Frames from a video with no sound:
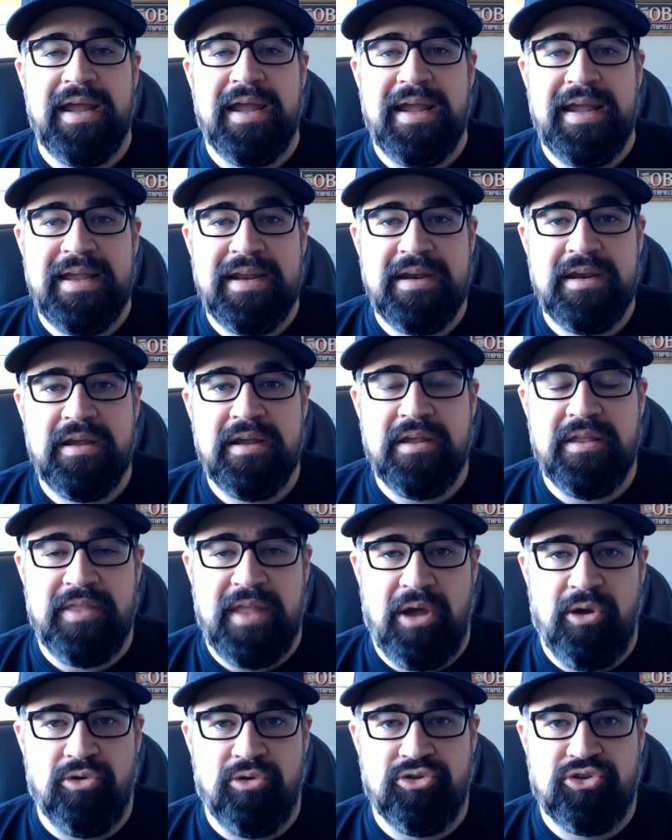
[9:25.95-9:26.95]
In
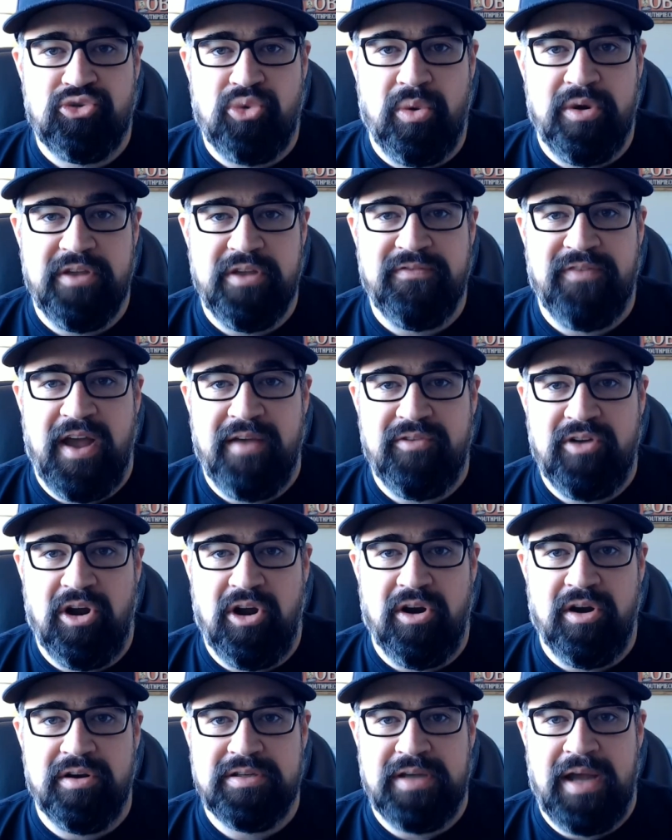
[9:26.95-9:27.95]
those 25
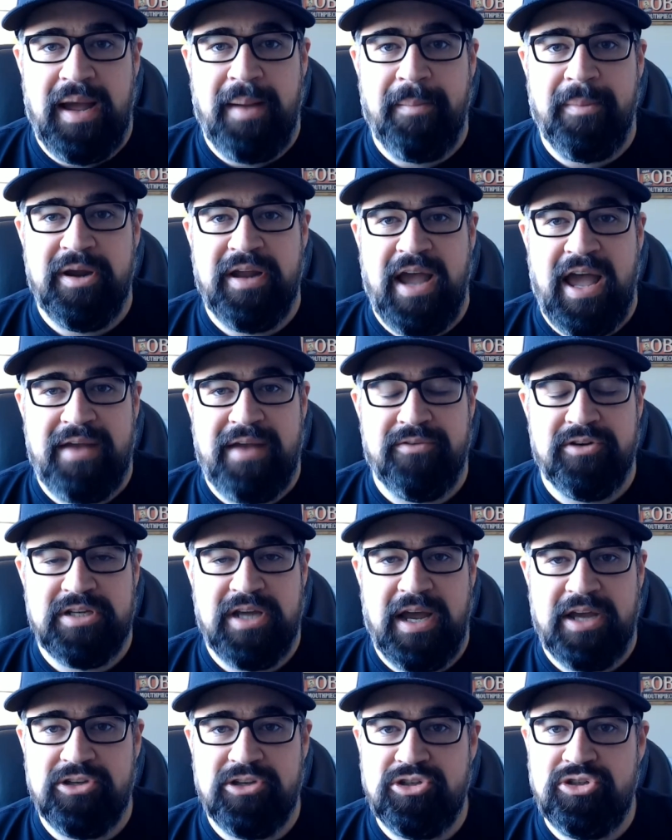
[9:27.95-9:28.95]
cards, I'm going to
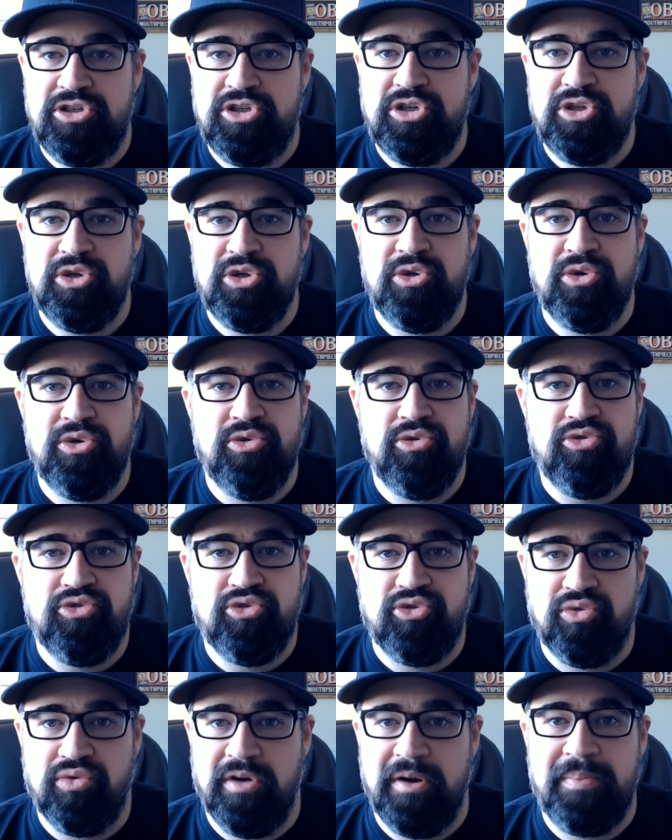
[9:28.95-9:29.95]
advertise two
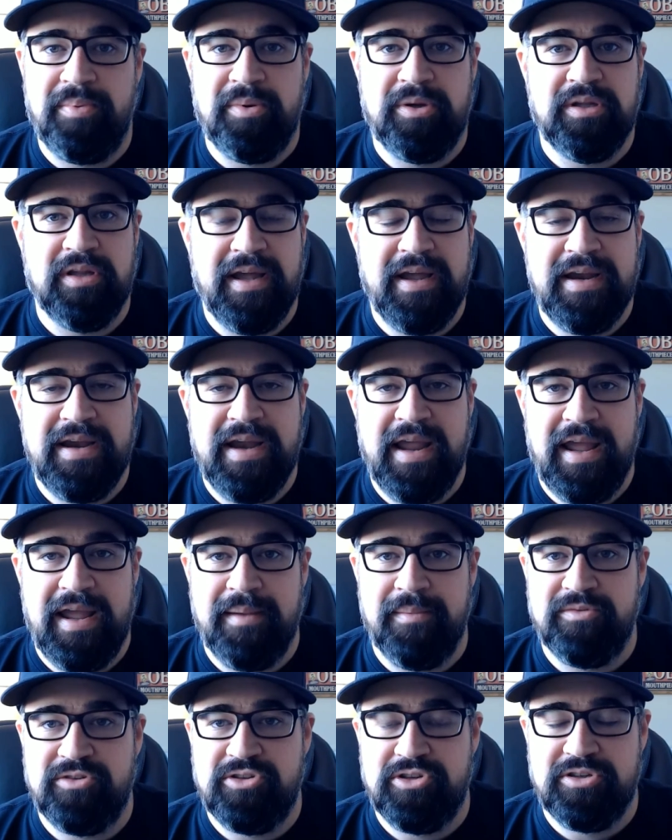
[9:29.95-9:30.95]
AAA
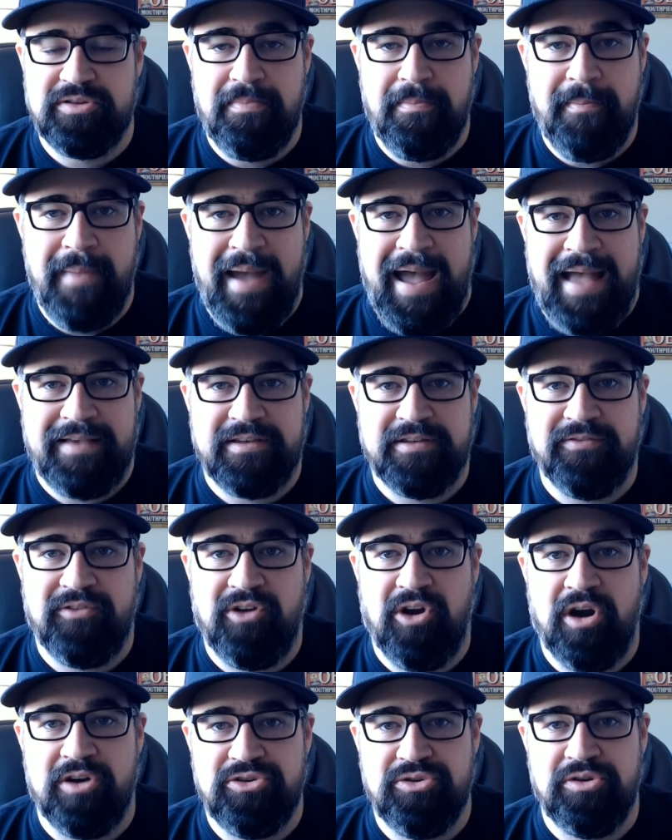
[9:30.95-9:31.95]
names, just massive
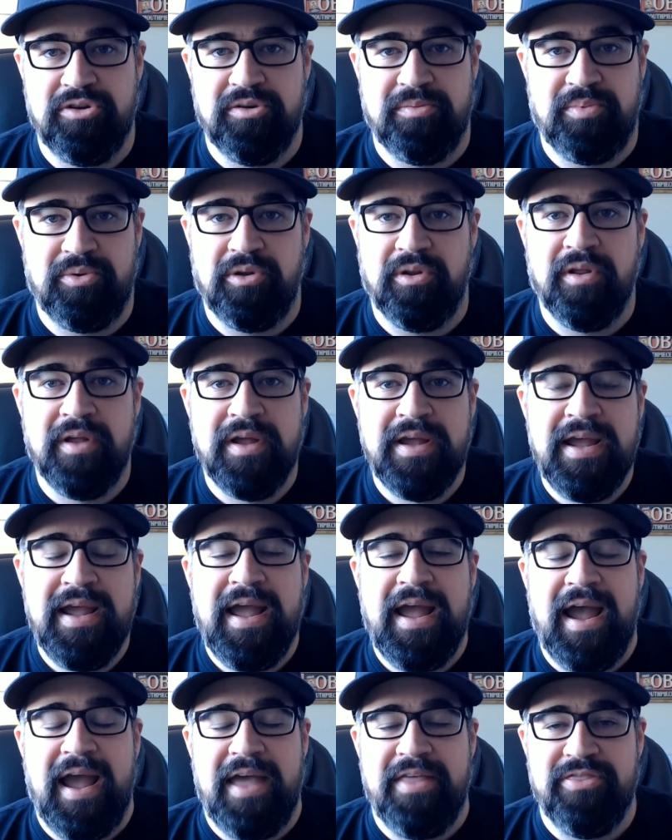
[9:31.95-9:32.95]
cards you could pull,
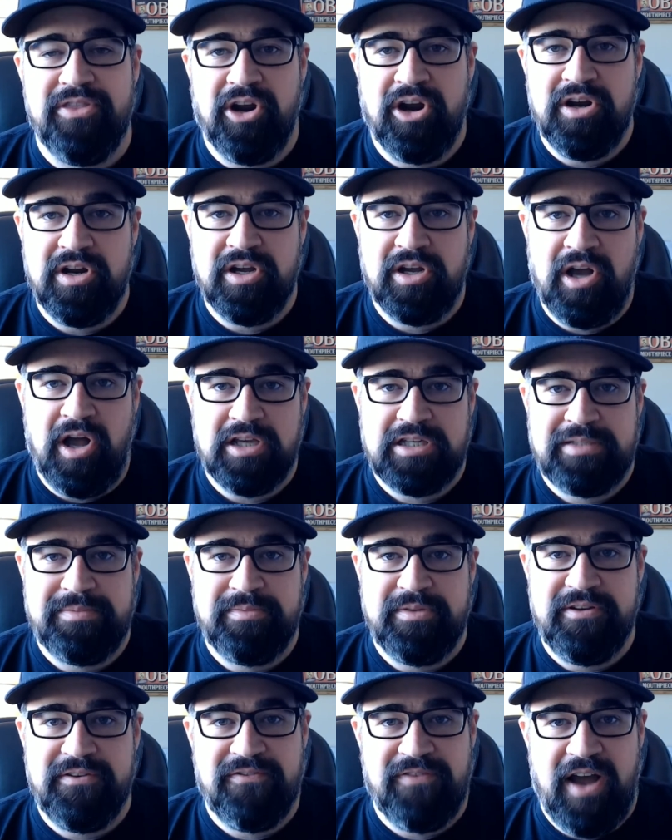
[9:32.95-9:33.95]
and they're going to cost
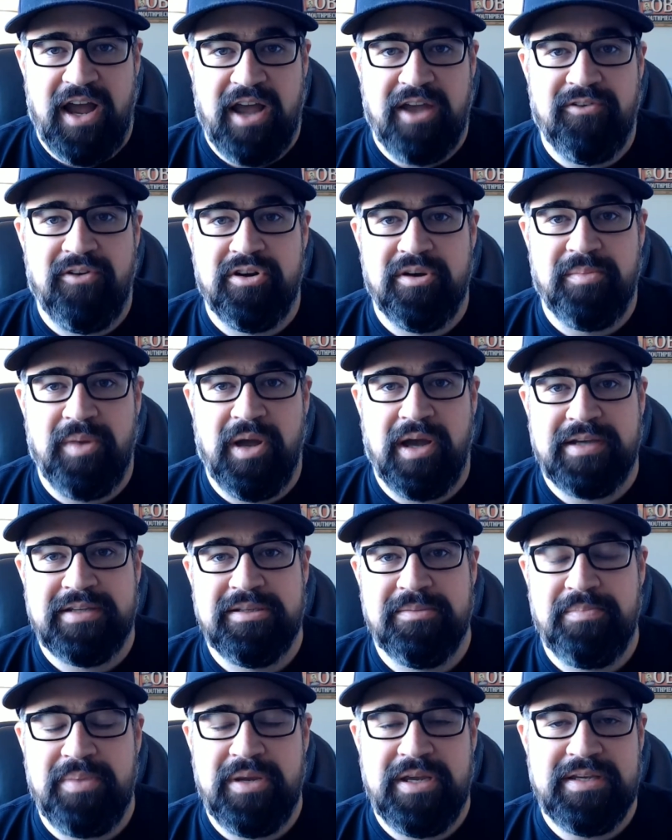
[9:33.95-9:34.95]
me $500
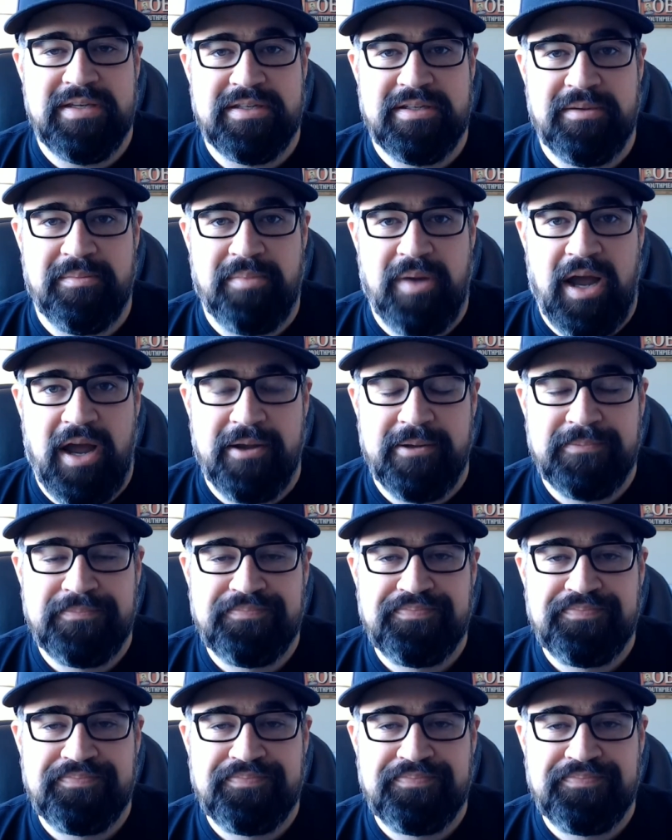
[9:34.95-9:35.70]
a piece to buy.